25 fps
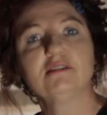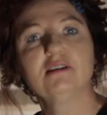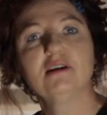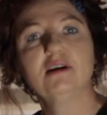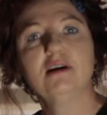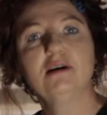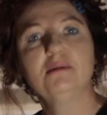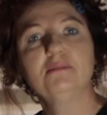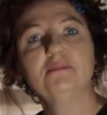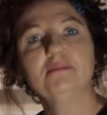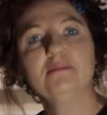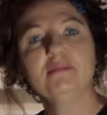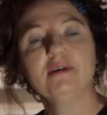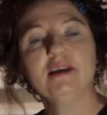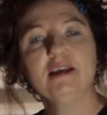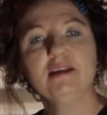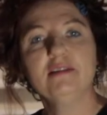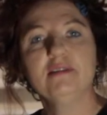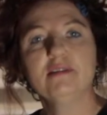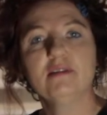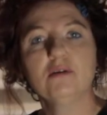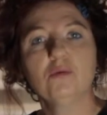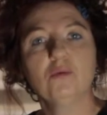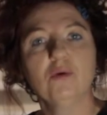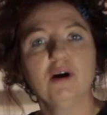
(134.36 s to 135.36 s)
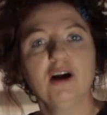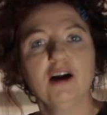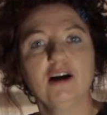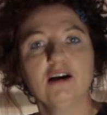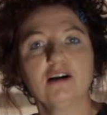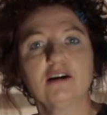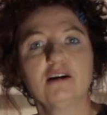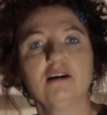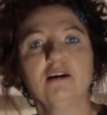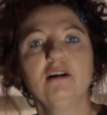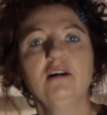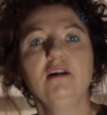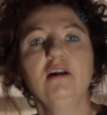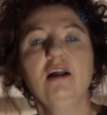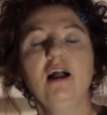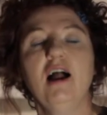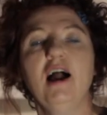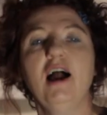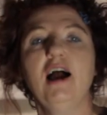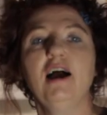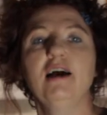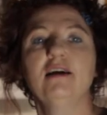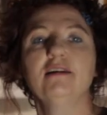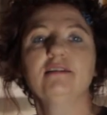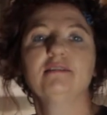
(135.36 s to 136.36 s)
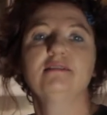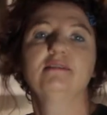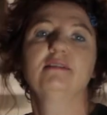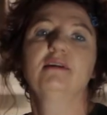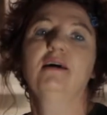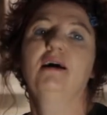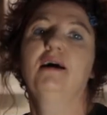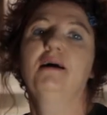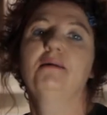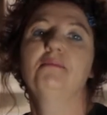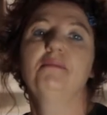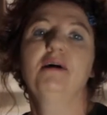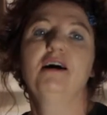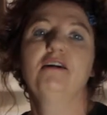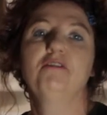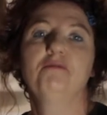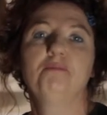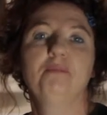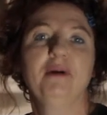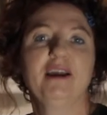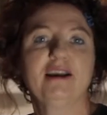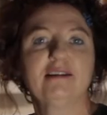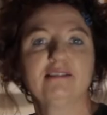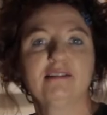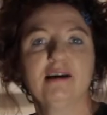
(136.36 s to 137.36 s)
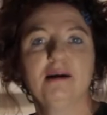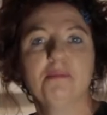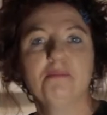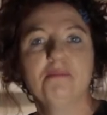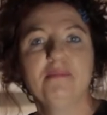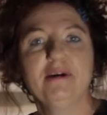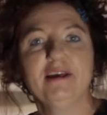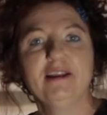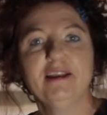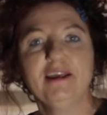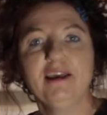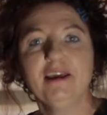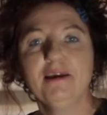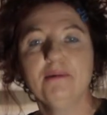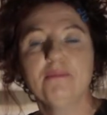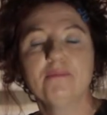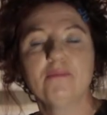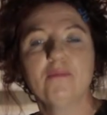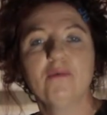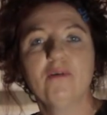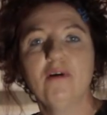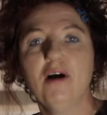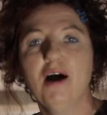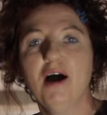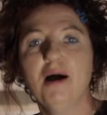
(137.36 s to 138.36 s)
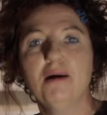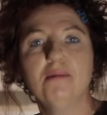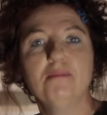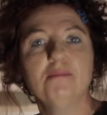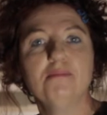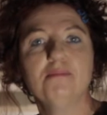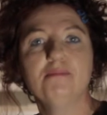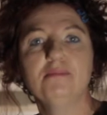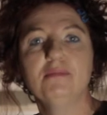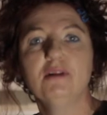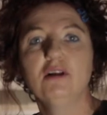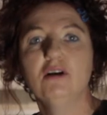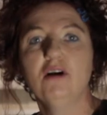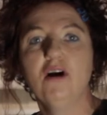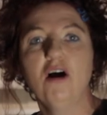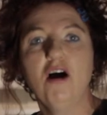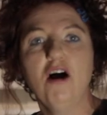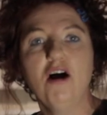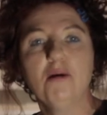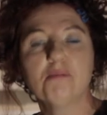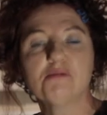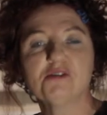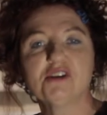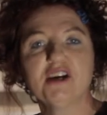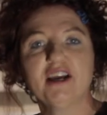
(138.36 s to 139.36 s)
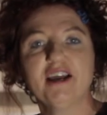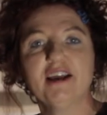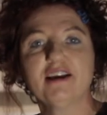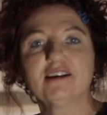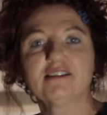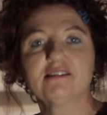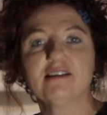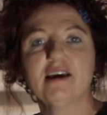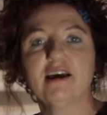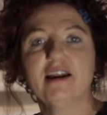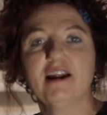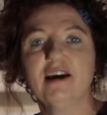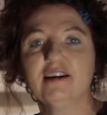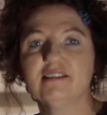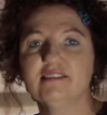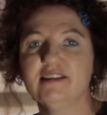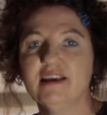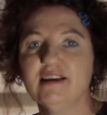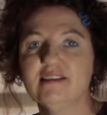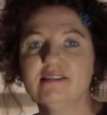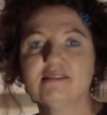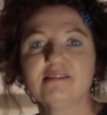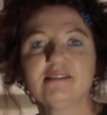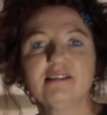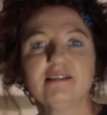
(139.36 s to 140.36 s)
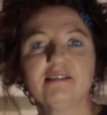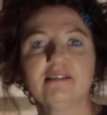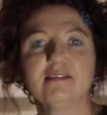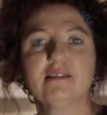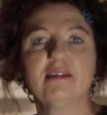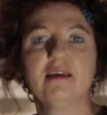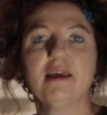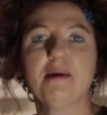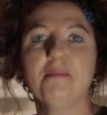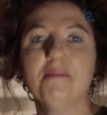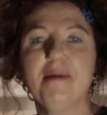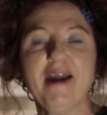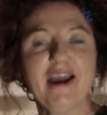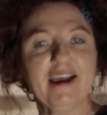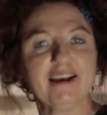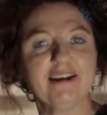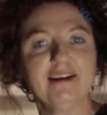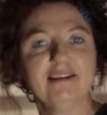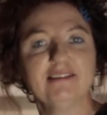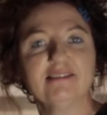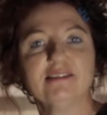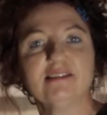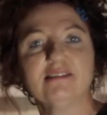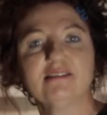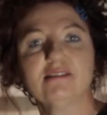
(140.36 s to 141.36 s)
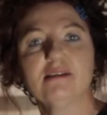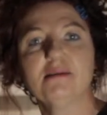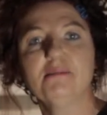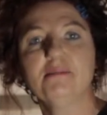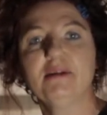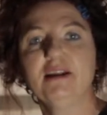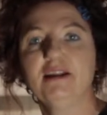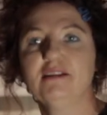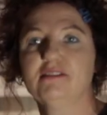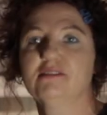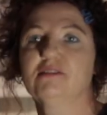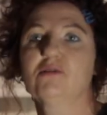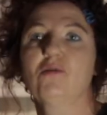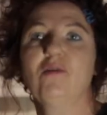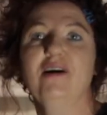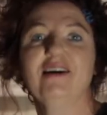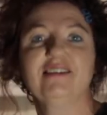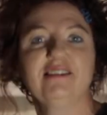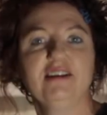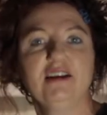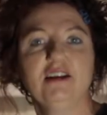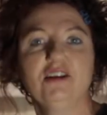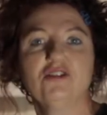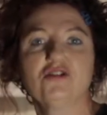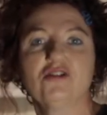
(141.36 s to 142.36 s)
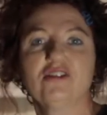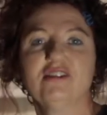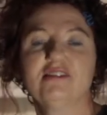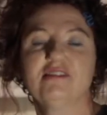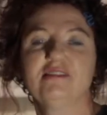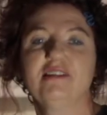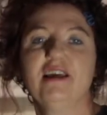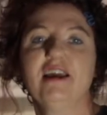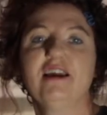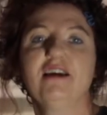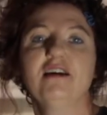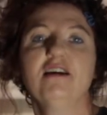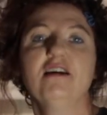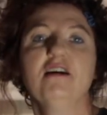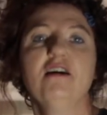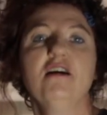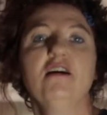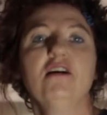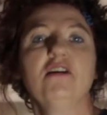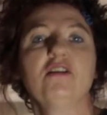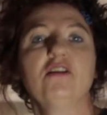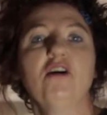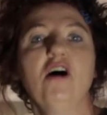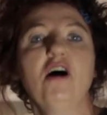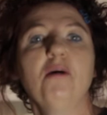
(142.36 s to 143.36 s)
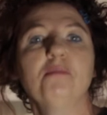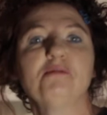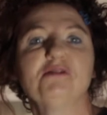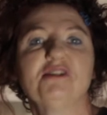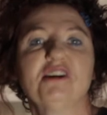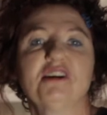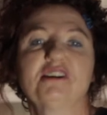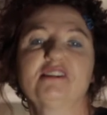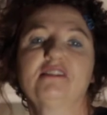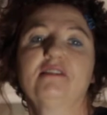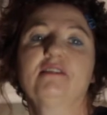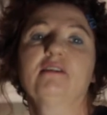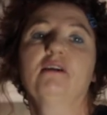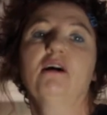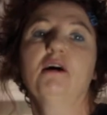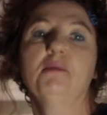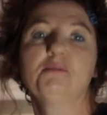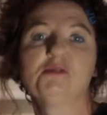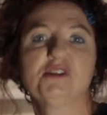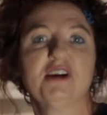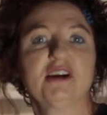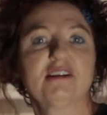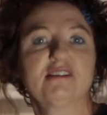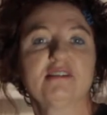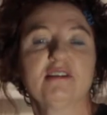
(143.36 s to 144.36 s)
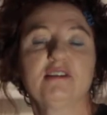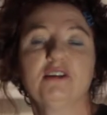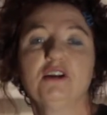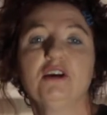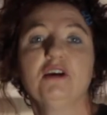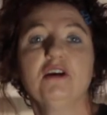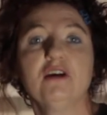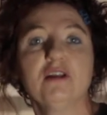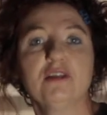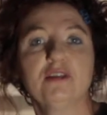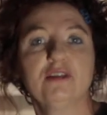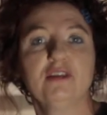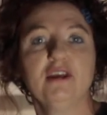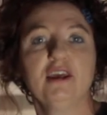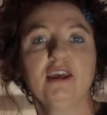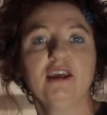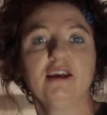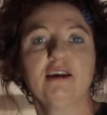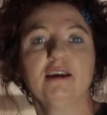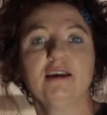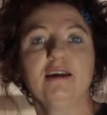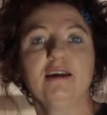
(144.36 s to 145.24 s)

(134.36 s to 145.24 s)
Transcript: um, in the work, and um, I've picked up many um, objects and I tested their magnetism, and it's quite interesting. The objects objects that you think